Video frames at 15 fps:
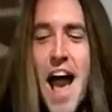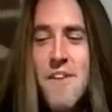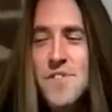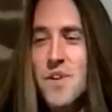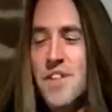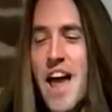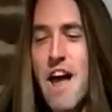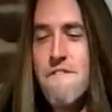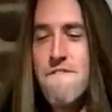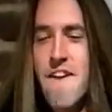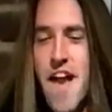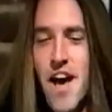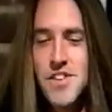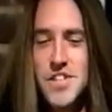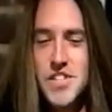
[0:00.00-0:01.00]
after that
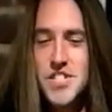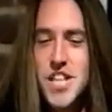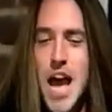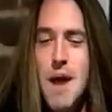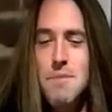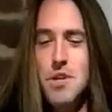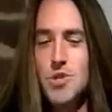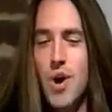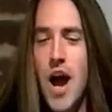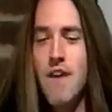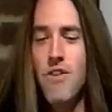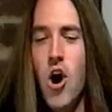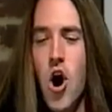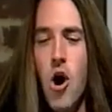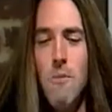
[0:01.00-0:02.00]
fails, it's time to drive
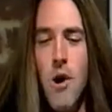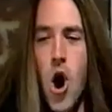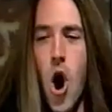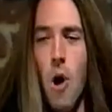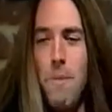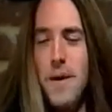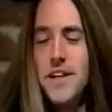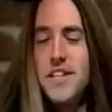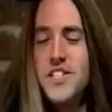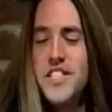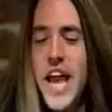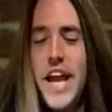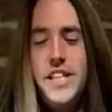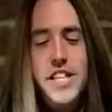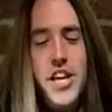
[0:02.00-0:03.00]
home, hoping to
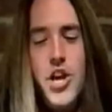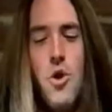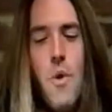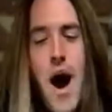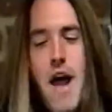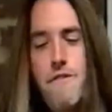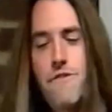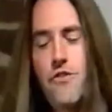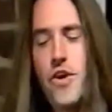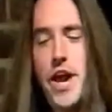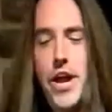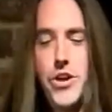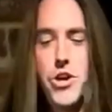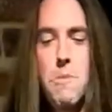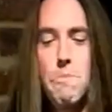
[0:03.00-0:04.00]
stay DUI
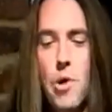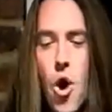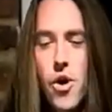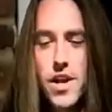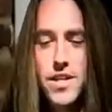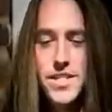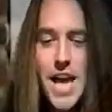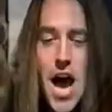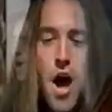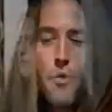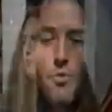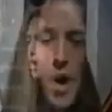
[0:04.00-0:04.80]
free in your broken down,